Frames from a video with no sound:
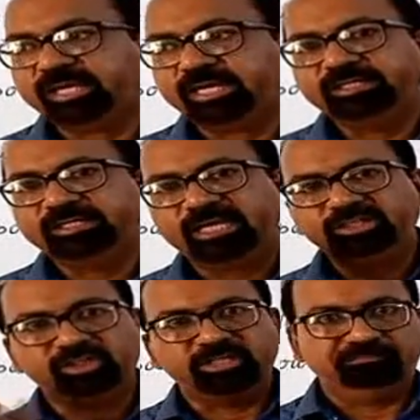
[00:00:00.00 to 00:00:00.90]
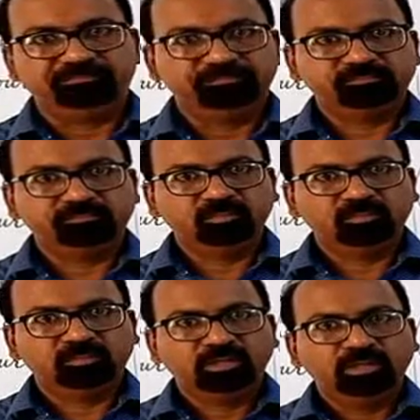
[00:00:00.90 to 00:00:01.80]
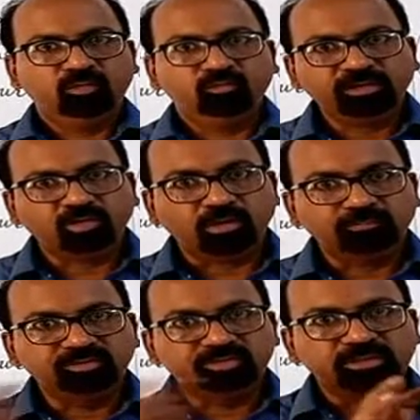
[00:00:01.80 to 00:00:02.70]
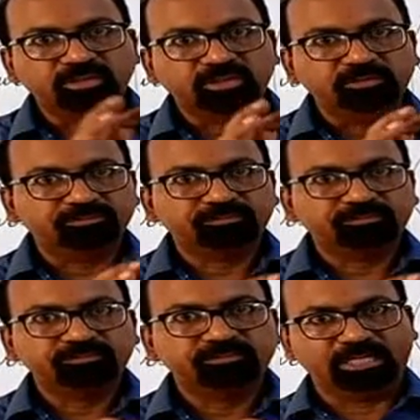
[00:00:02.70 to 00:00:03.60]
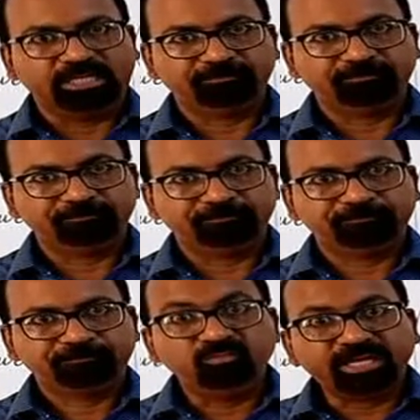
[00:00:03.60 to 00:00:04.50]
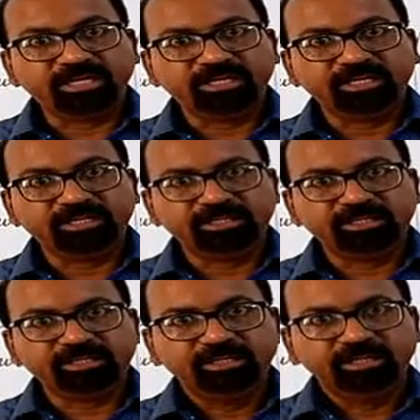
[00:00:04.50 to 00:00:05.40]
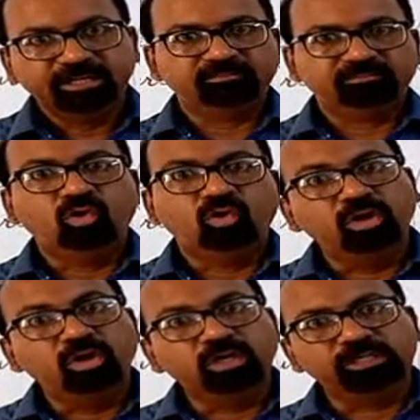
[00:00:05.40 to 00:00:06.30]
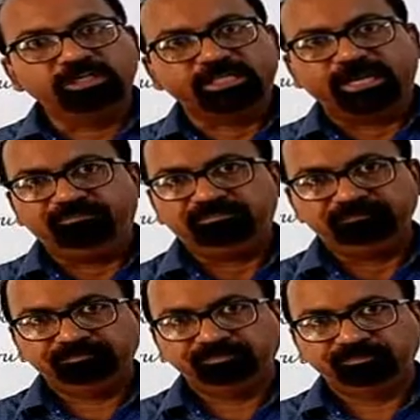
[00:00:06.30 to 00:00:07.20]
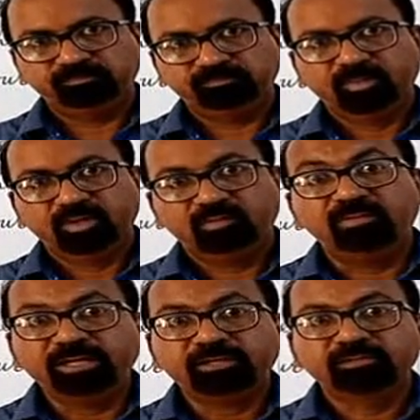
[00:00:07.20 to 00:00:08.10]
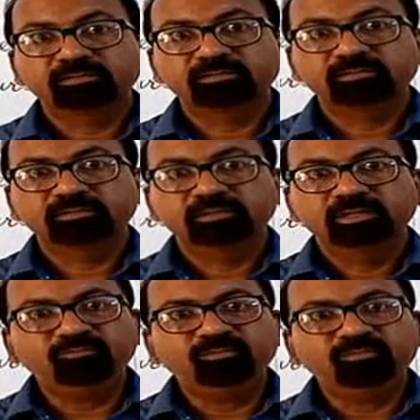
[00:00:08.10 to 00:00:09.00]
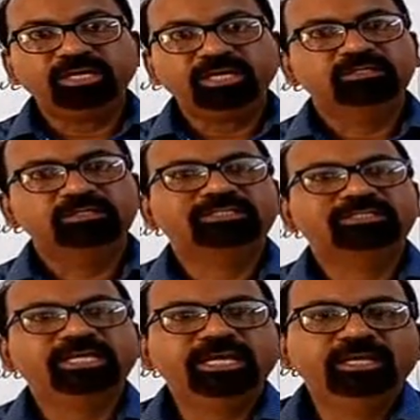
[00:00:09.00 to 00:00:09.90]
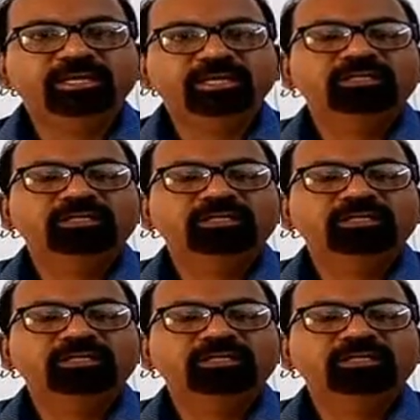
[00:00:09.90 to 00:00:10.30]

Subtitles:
touch them, we can observe easily, we can hold them. But can we see the air?